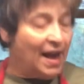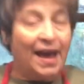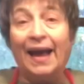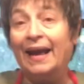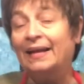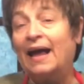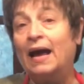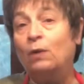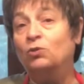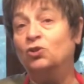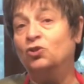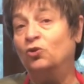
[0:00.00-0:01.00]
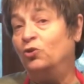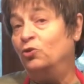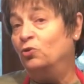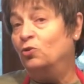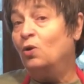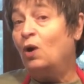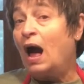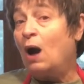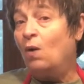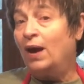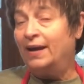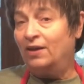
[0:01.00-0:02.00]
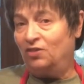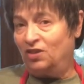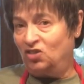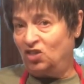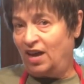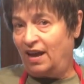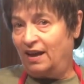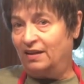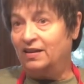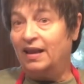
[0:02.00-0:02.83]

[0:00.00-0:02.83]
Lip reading: and I will show you how I get these canned